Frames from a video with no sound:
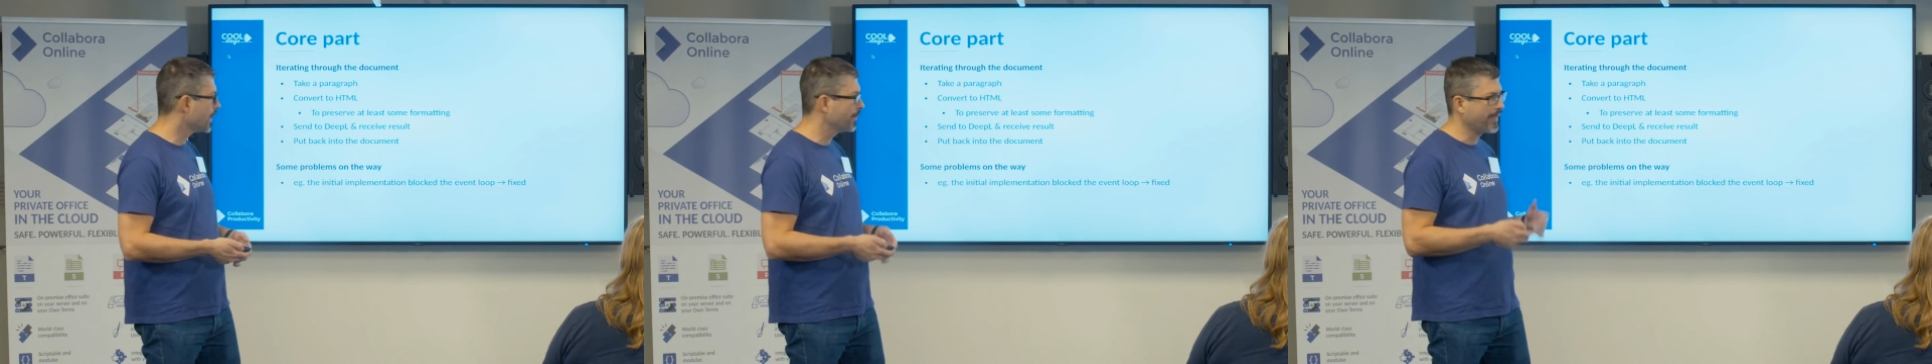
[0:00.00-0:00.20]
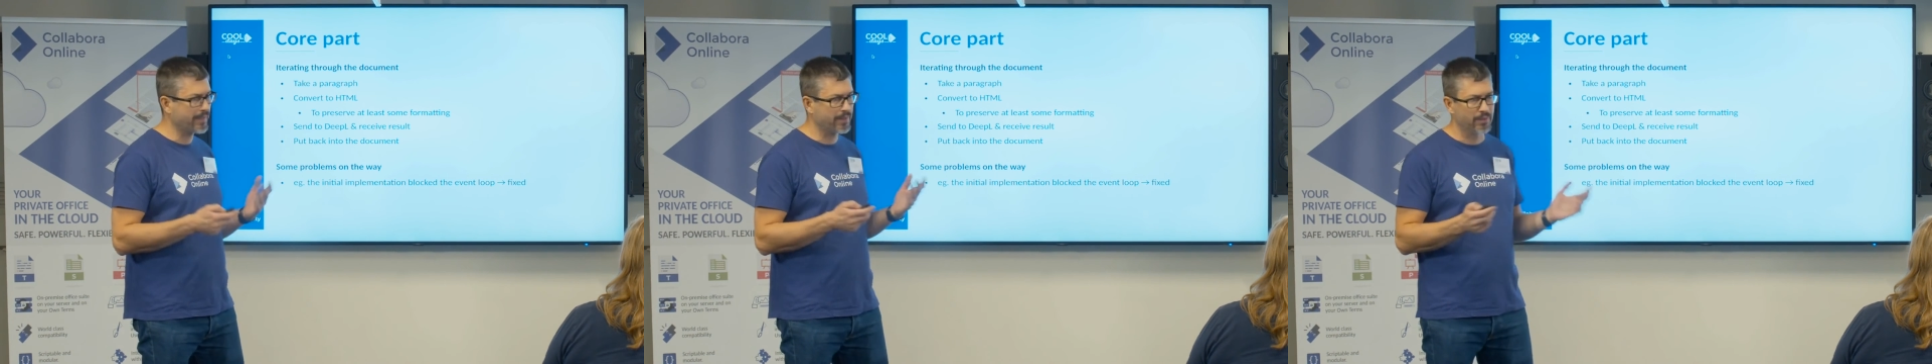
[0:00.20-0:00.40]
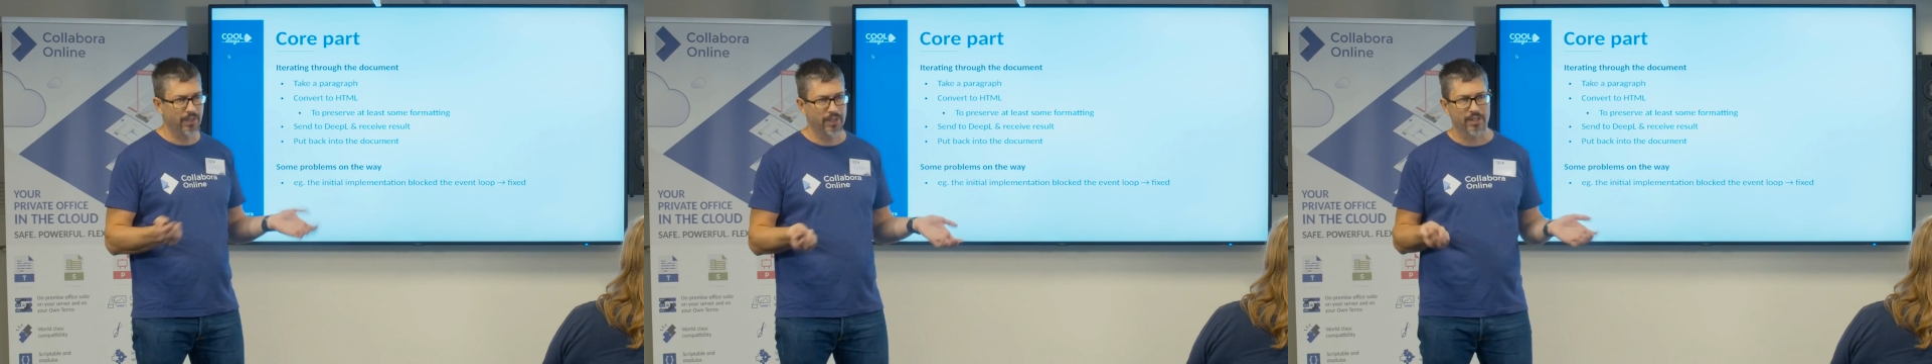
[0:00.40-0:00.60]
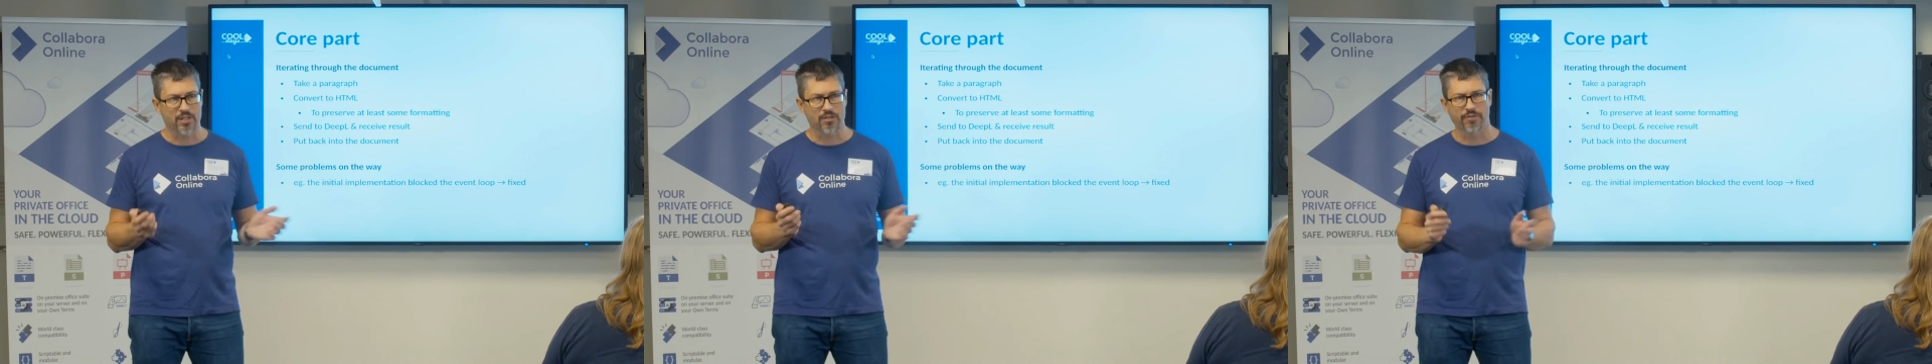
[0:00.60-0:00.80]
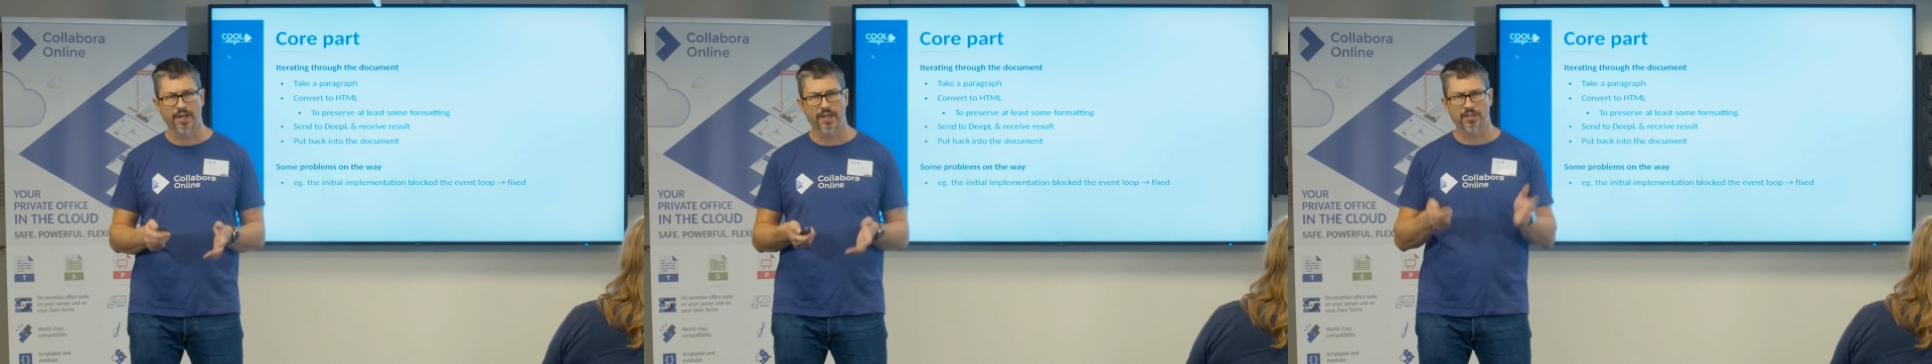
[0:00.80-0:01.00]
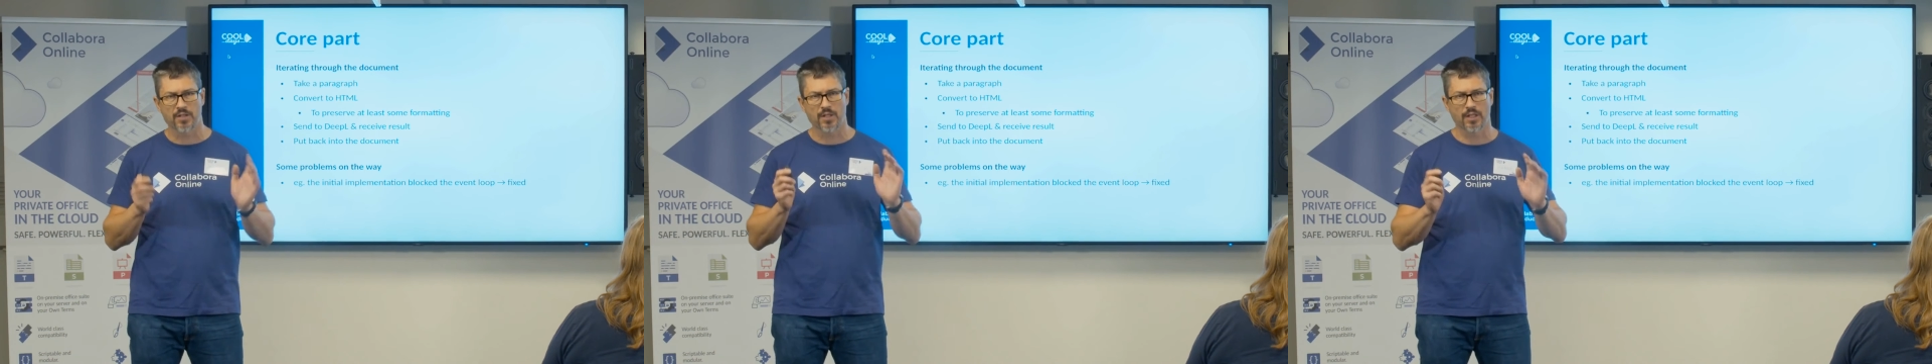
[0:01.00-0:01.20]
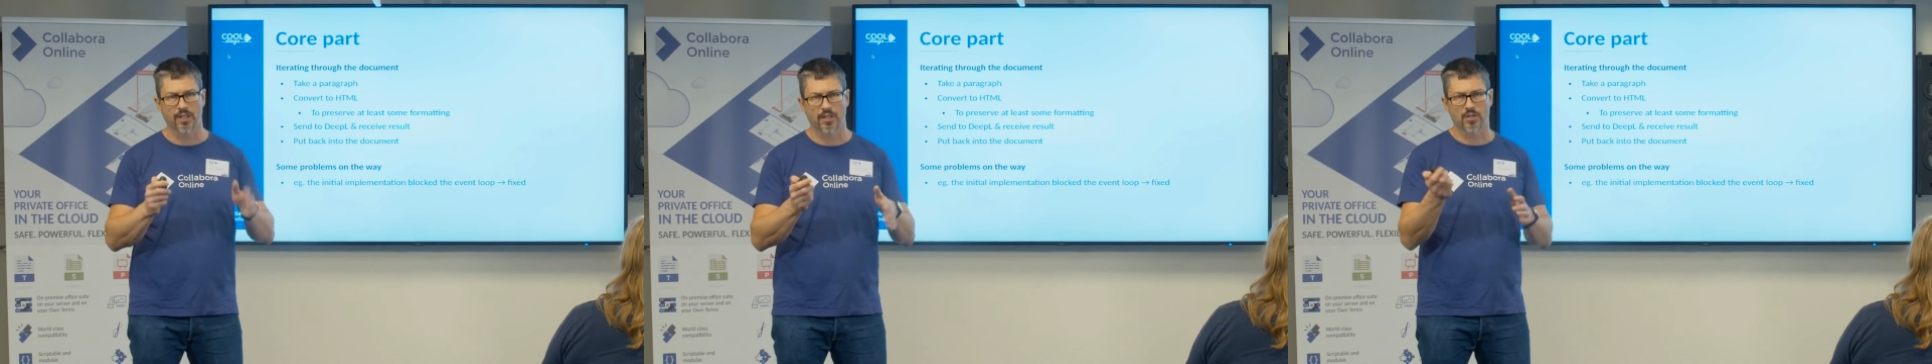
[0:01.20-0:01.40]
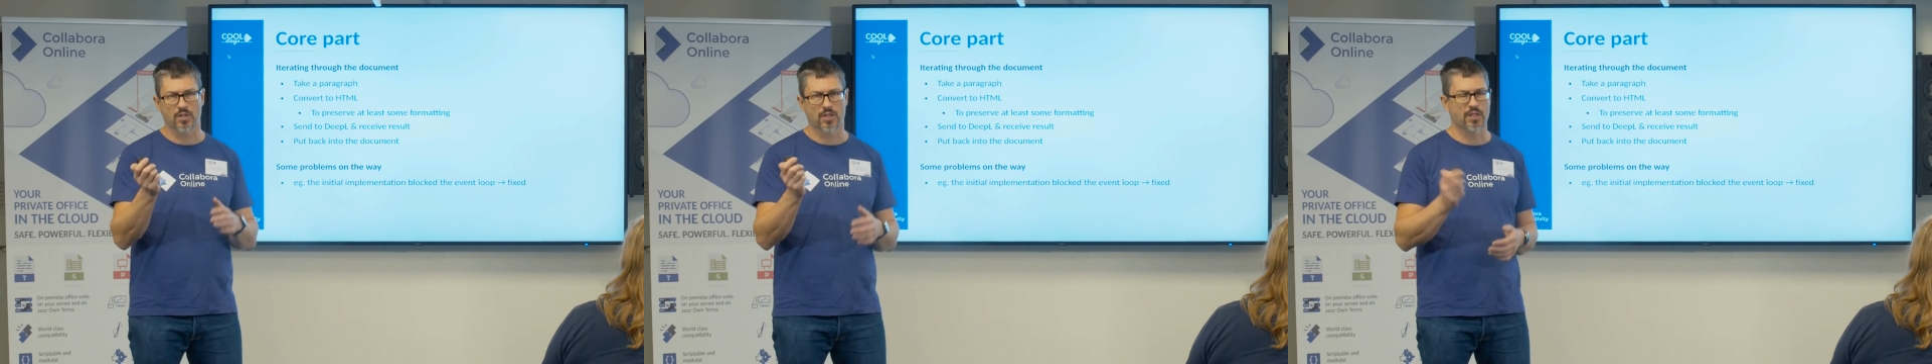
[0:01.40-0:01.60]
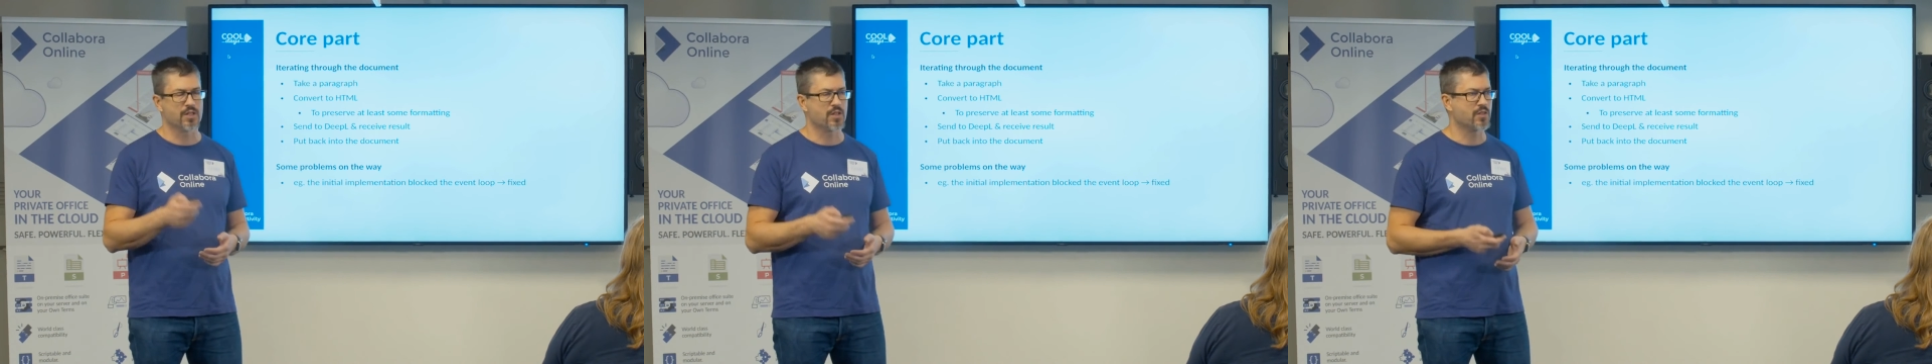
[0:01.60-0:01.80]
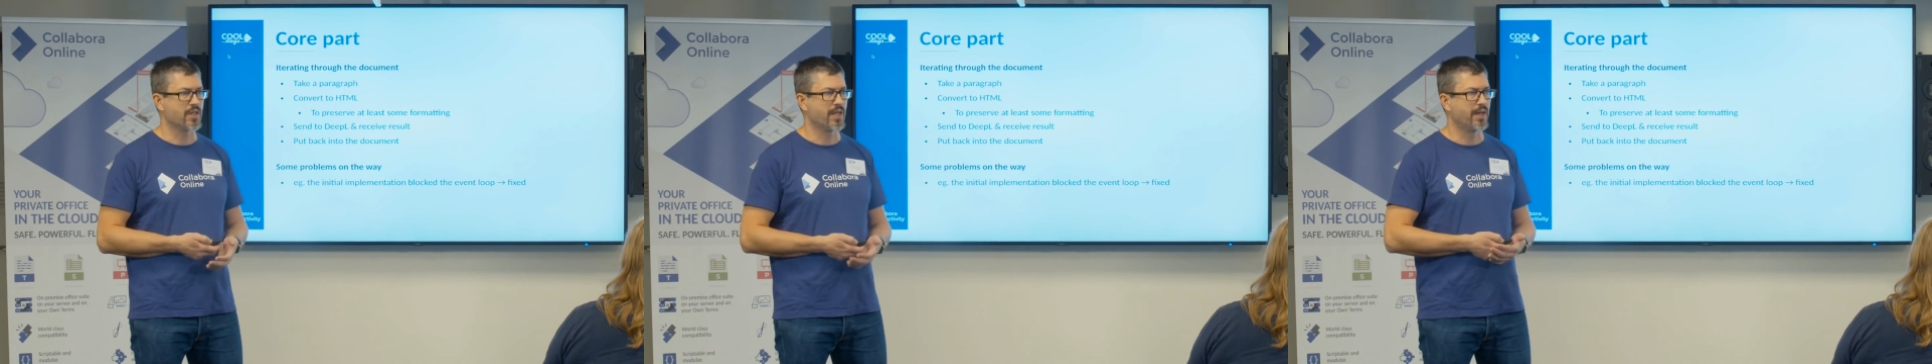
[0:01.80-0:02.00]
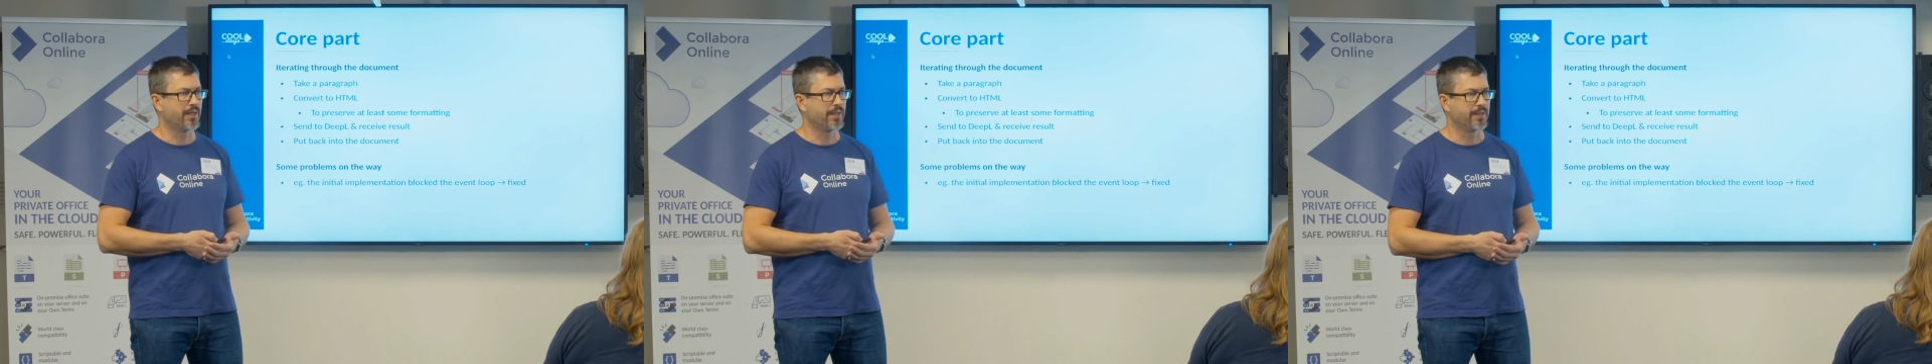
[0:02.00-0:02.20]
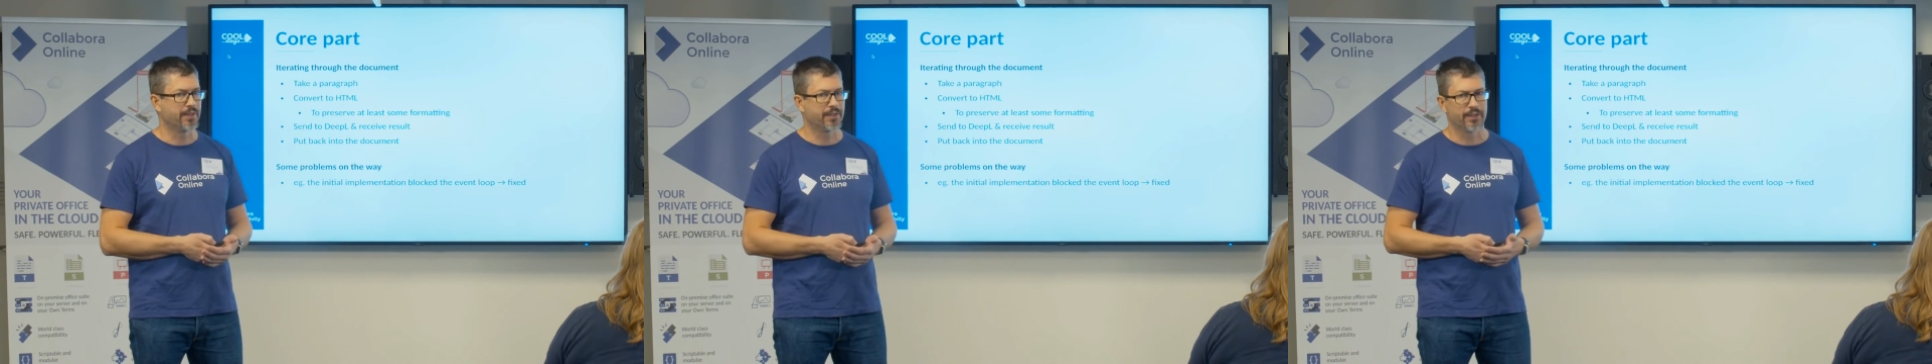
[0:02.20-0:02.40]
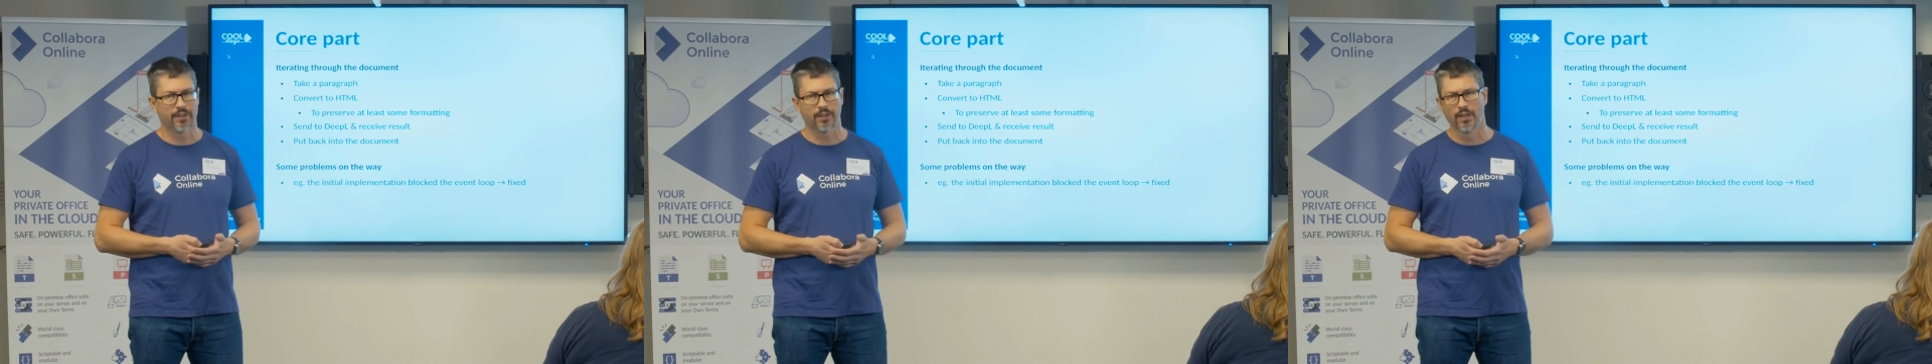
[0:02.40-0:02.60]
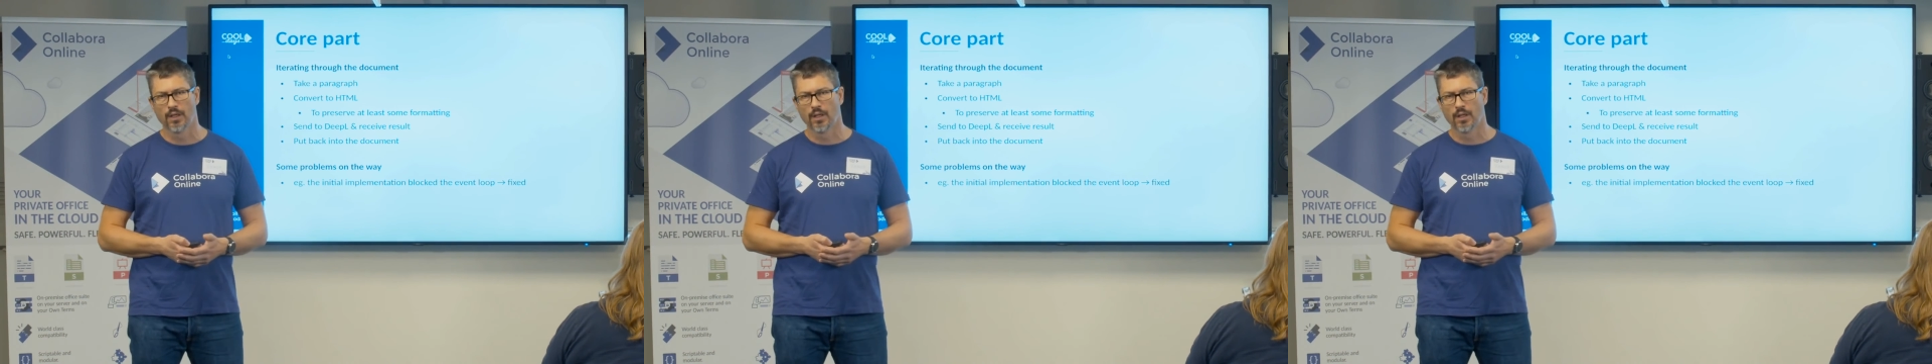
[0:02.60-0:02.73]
But it is fixed. It is there in the